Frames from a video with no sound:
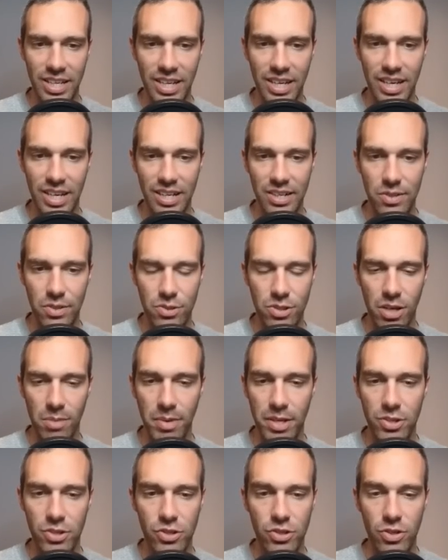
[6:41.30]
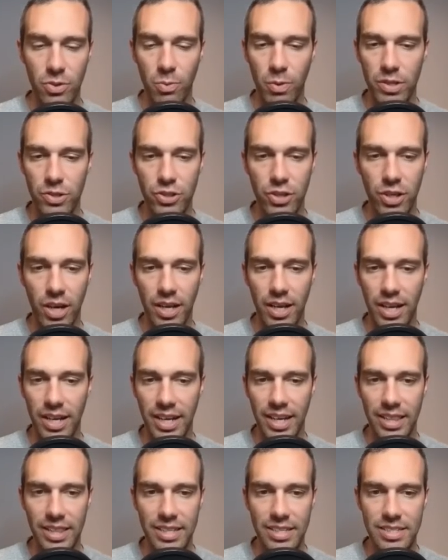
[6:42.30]
Close combat should one-shot.
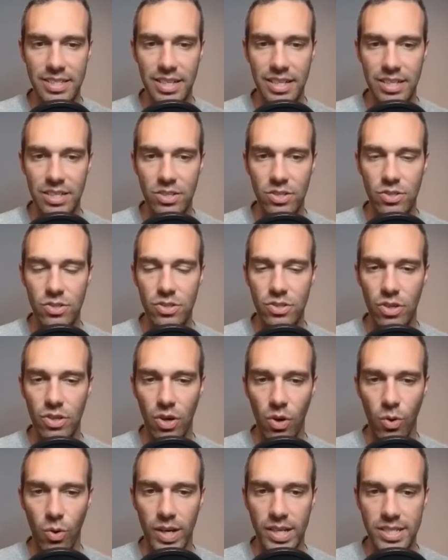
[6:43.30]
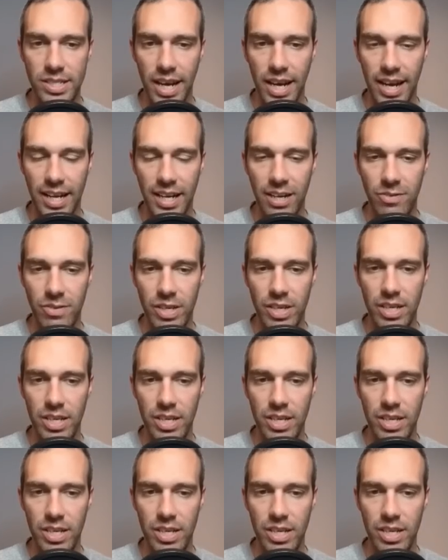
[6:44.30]
Again, this thing is so attack heavy